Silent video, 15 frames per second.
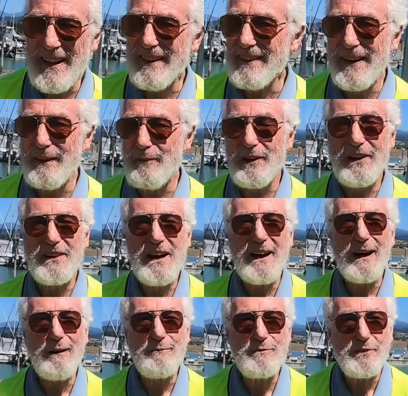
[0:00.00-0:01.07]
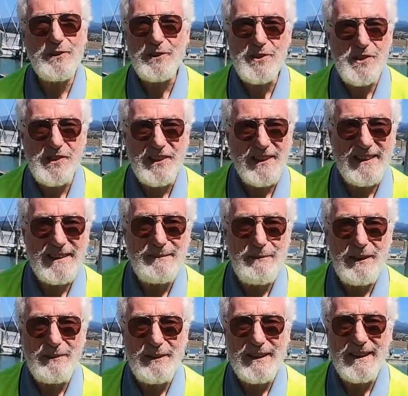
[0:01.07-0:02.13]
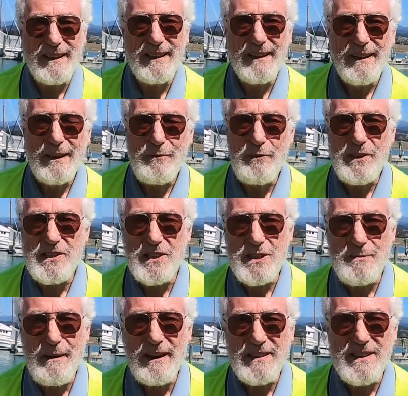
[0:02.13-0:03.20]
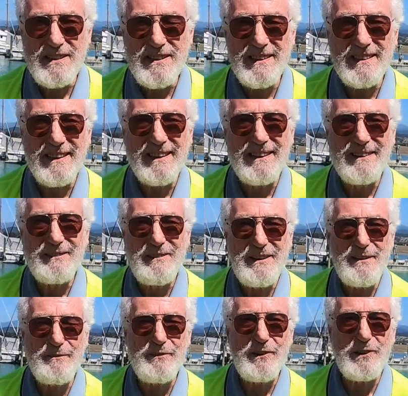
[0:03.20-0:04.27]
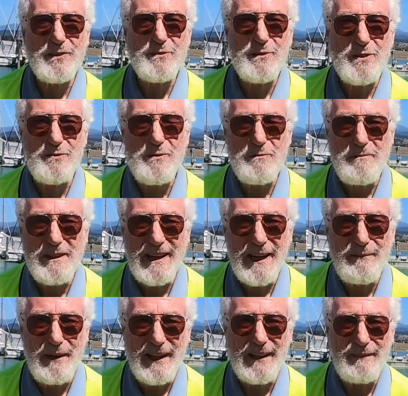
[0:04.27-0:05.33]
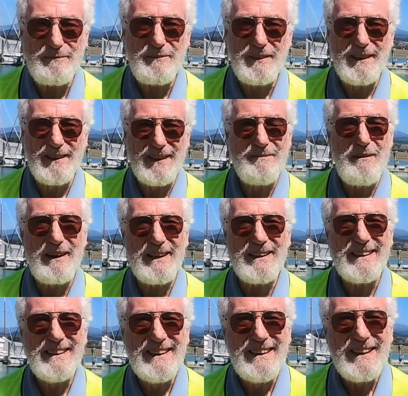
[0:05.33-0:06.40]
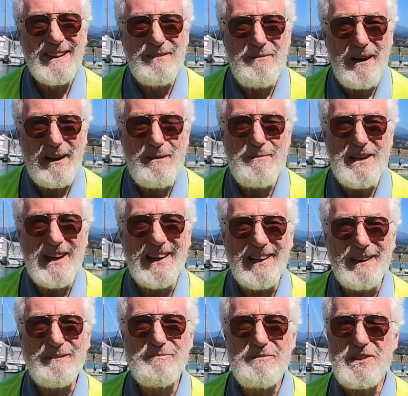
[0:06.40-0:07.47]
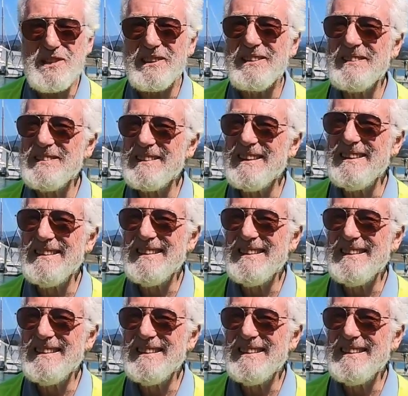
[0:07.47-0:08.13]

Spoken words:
They weren't armed, fortunately. But we suspected that the reinforcements would be coming up that might be armed. So, you know.